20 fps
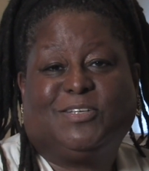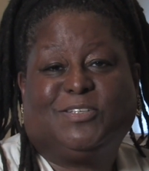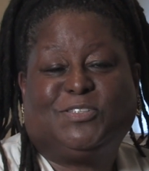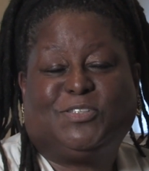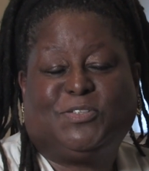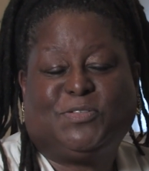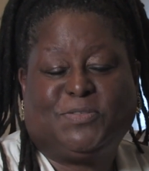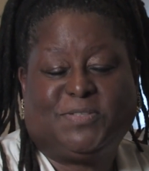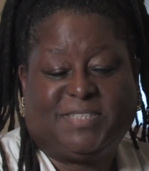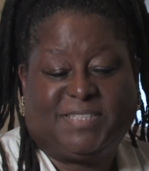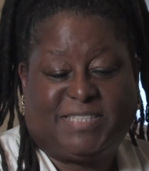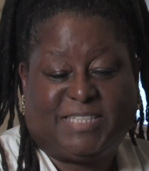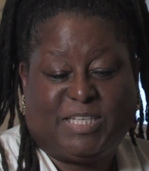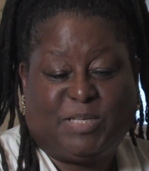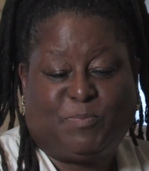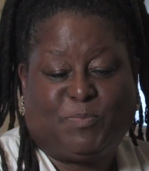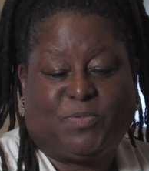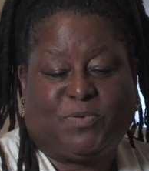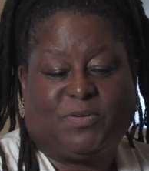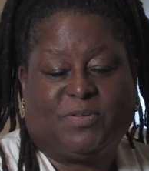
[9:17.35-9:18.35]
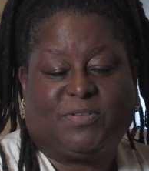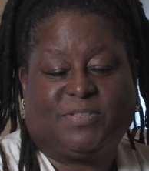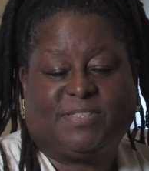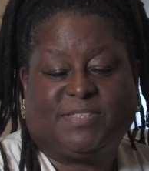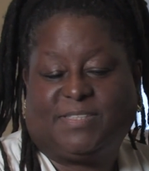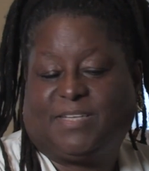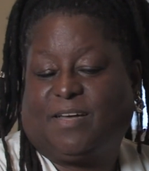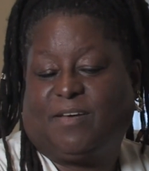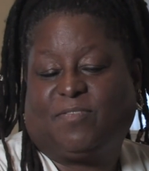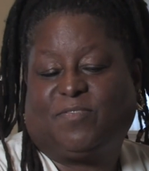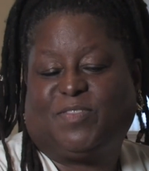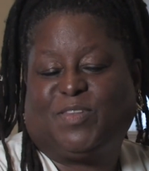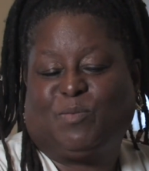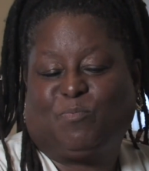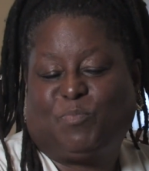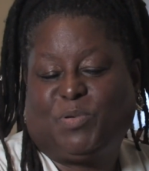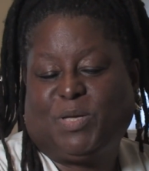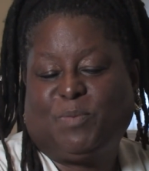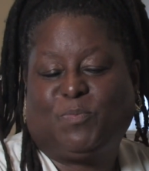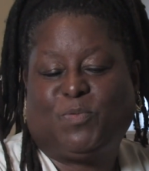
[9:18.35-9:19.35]
to the deeper stuff
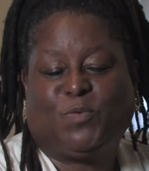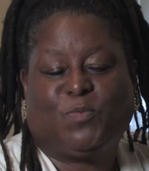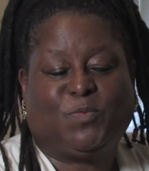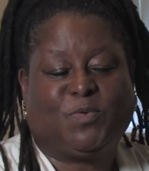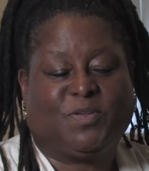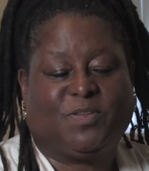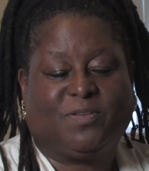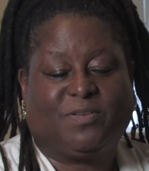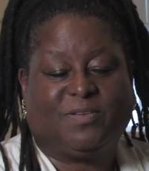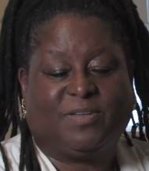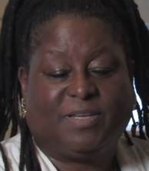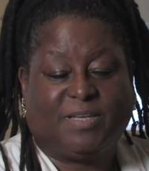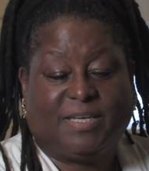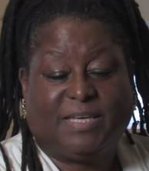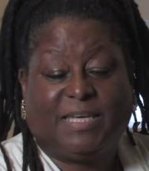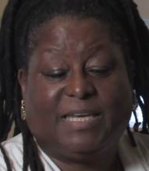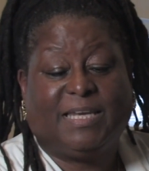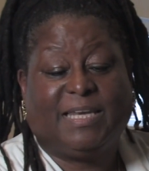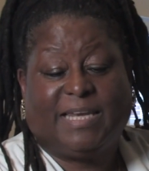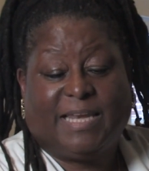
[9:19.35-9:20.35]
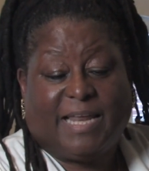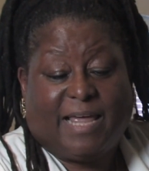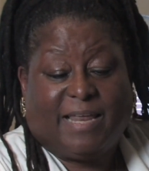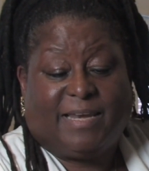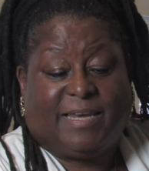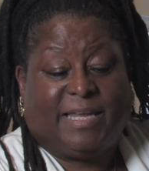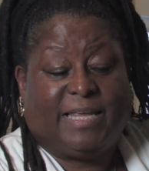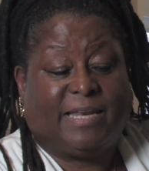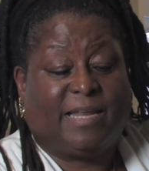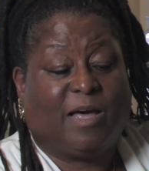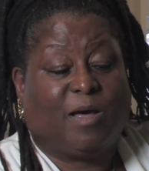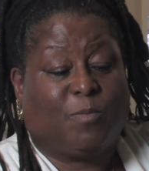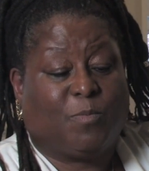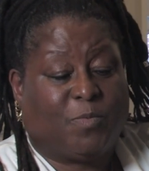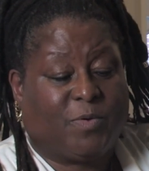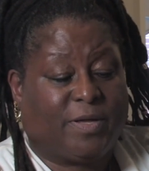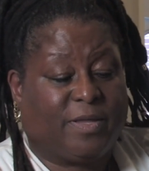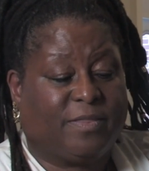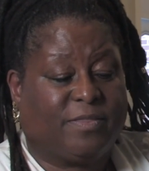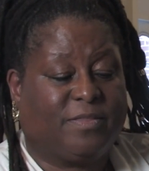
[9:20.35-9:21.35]
that people will need help
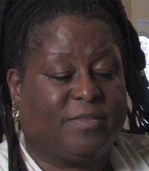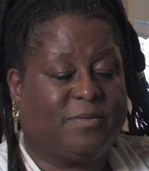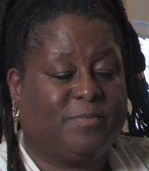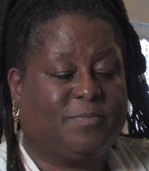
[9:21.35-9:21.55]
with.